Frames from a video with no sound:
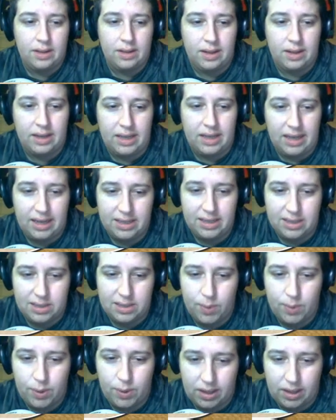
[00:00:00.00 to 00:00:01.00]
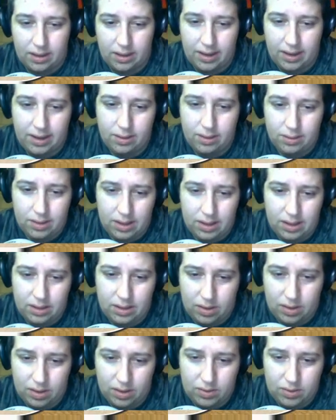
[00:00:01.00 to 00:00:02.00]
Like he hadn't spoken aloud, he
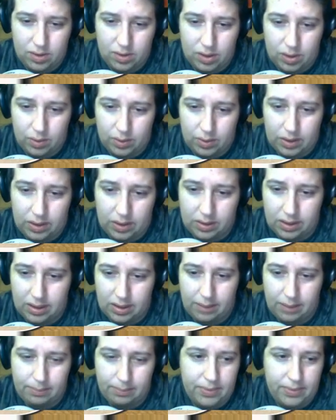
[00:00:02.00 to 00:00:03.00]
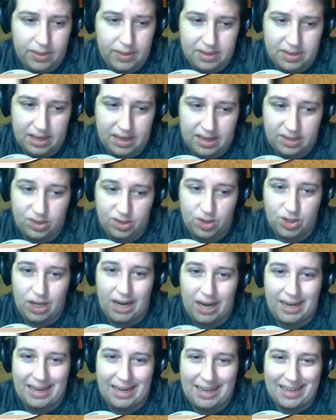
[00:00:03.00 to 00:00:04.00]
turned to you and held it up, his eyes
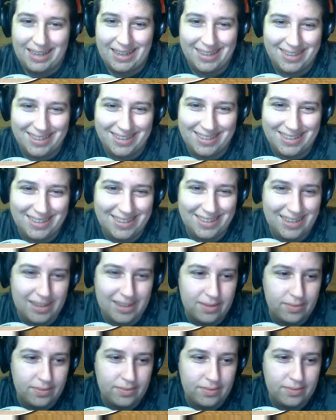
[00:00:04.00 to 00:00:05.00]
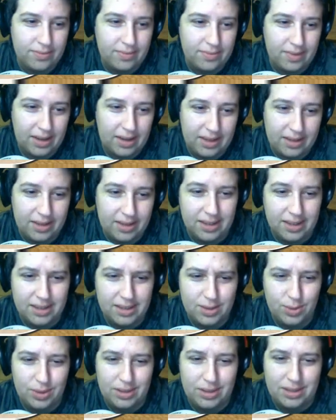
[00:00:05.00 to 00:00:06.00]
shining. I think
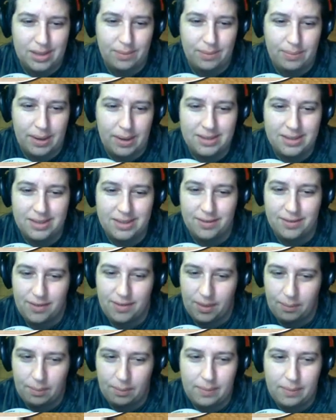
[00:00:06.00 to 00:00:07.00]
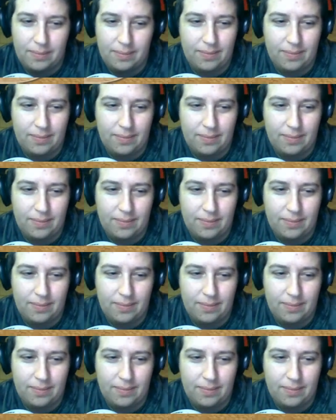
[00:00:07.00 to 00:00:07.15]
this one is the best of them.